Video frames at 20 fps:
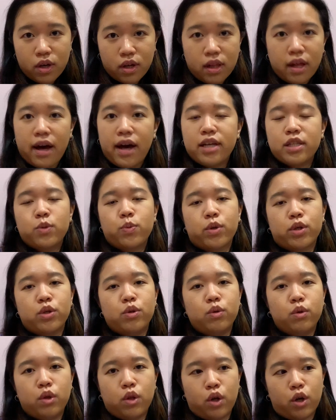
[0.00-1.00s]
class where
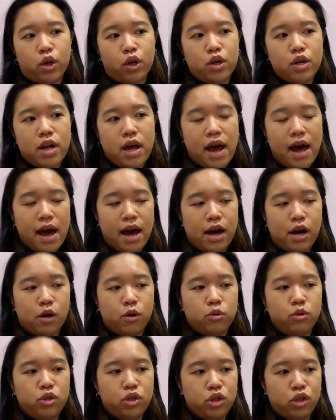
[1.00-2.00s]
you learn
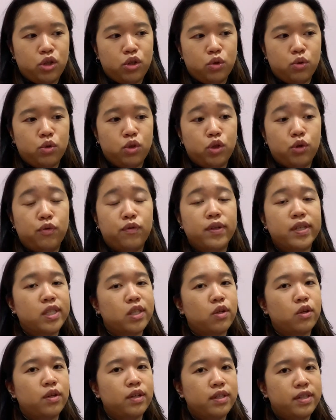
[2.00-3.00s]
how to do
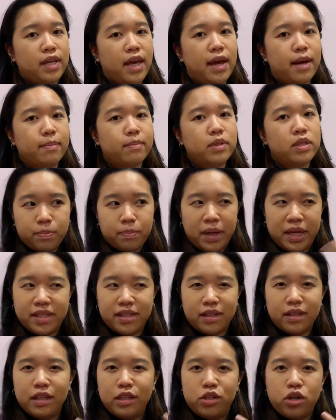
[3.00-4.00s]
physical exams.
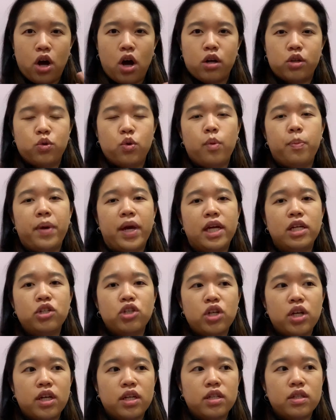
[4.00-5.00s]
Basically talk to a
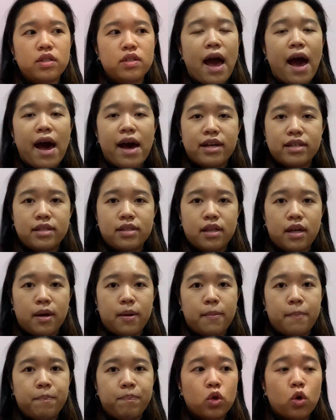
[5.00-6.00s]
patient, ask
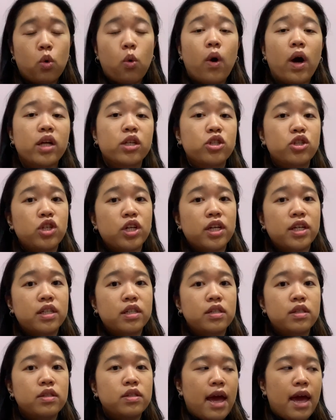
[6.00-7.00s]
them
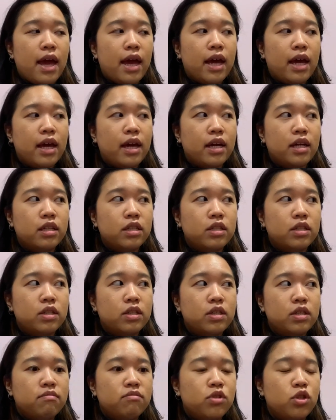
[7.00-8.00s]
questions,
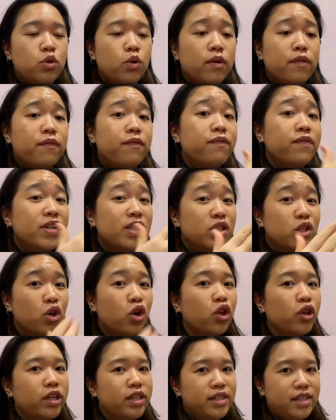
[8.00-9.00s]
and do a
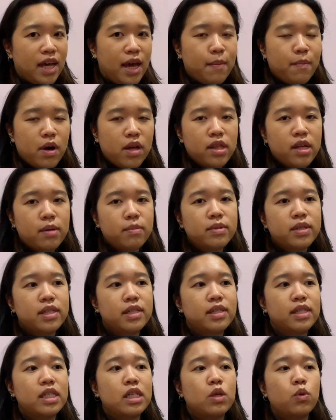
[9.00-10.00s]
physical exam on them to
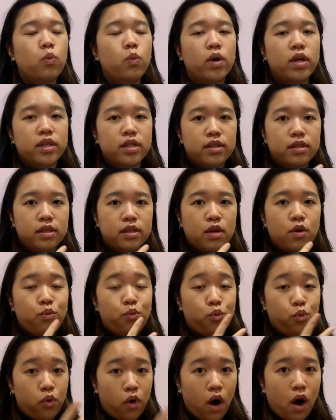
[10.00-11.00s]
see what is
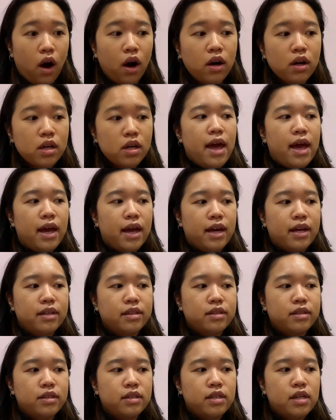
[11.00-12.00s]
wrong.
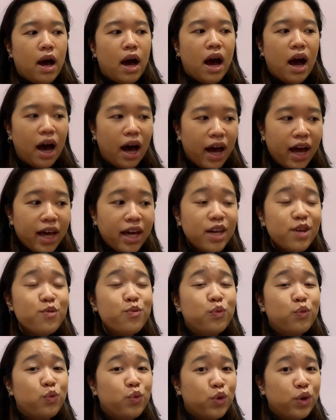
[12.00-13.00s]
And I
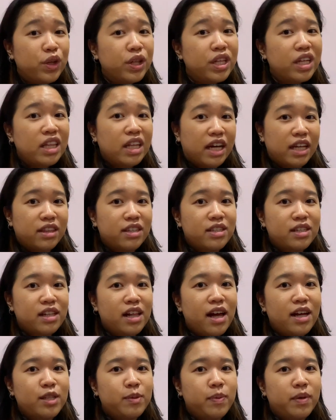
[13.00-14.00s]
really like this
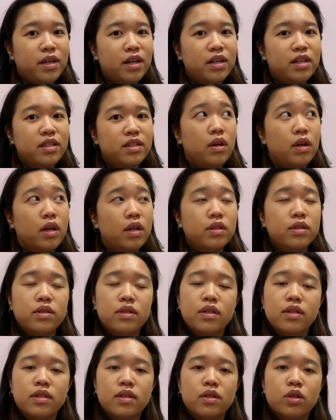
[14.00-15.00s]
class because it's
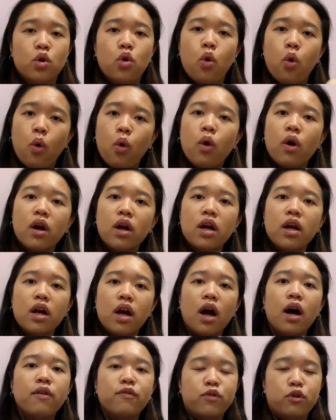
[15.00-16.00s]
the core
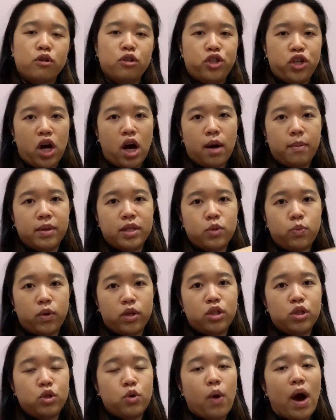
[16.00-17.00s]
of your job. It's
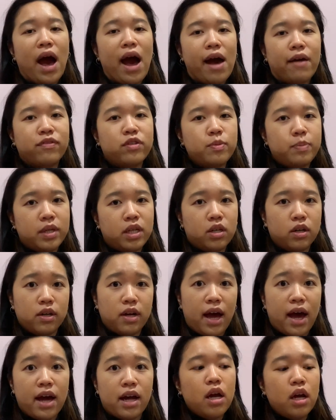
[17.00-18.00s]
what you have to be good
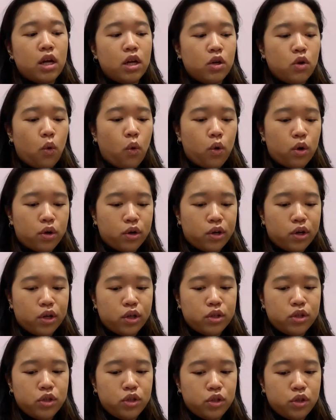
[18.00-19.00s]
at in
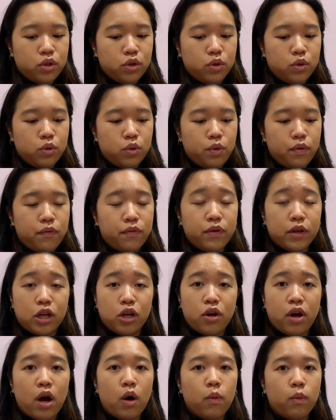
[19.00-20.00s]
order to
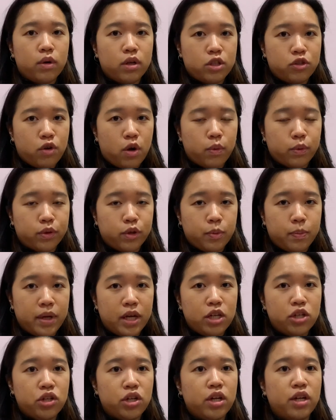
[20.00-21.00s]
figure out what is wrong with your
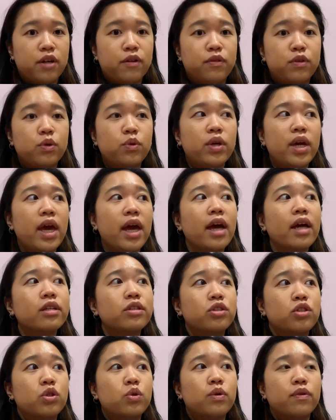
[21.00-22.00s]
patient. If you
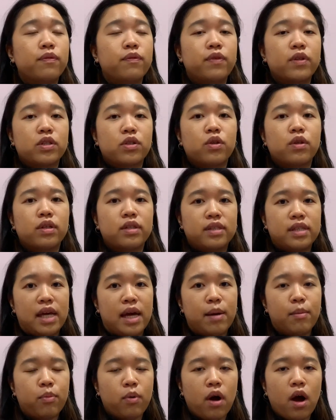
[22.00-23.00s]
can't do a physical
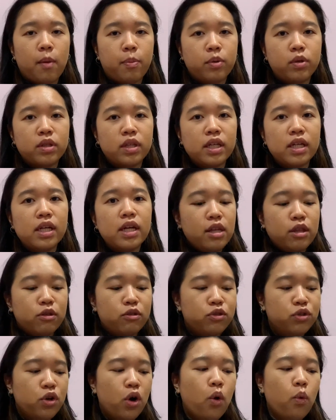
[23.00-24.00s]
exam properly,
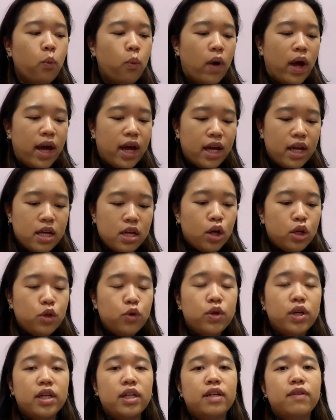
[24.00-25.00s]
there's no way
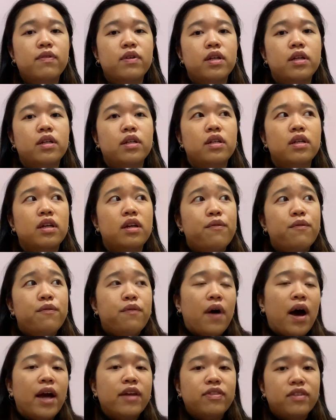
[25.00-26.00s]
you can even
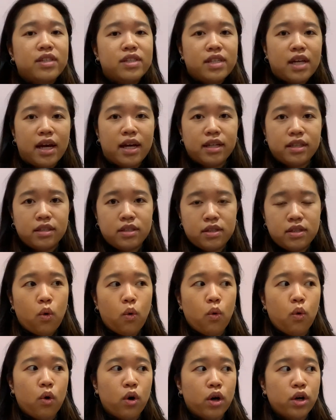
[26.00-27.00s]
find the signs
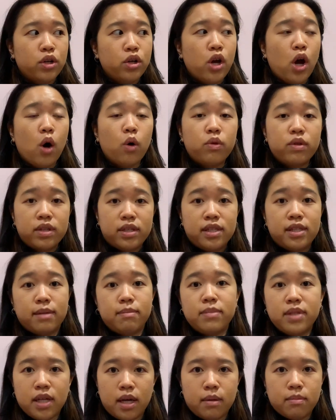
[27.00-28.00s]
or know the
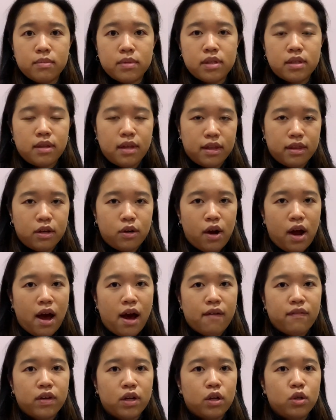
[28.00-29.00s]
symptoms that they're
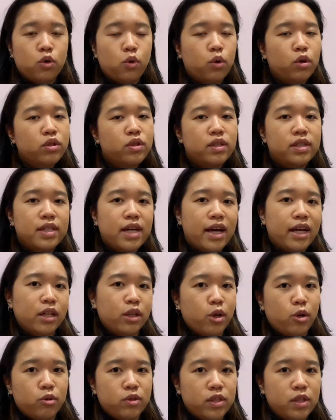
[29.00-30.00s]
having in order to
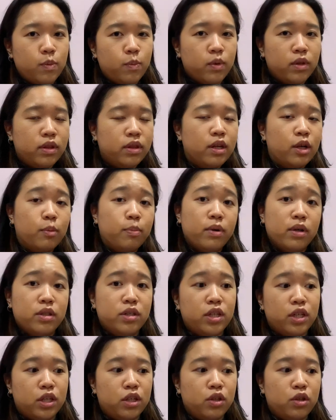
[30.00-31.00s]
diagnose them with their
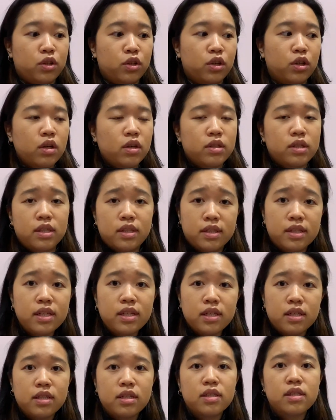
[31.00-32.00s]
particular
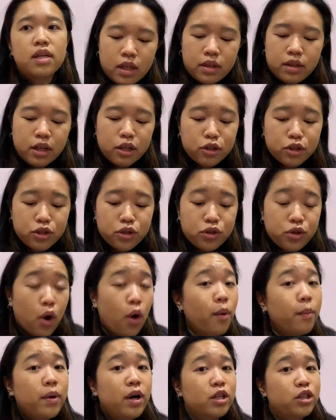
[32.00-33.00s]
disease. There's
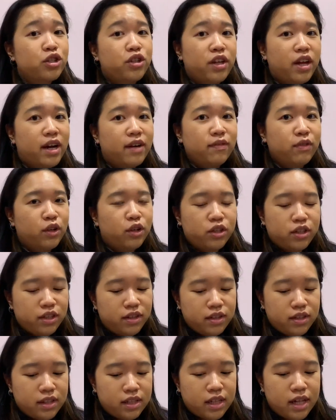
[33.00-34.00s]
so much that I've learned
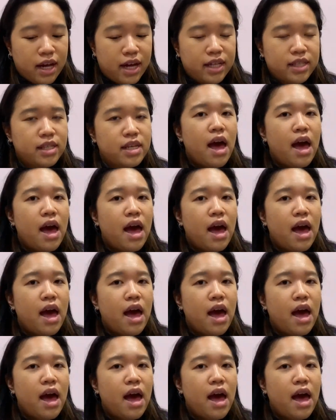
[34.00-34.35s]
in this class.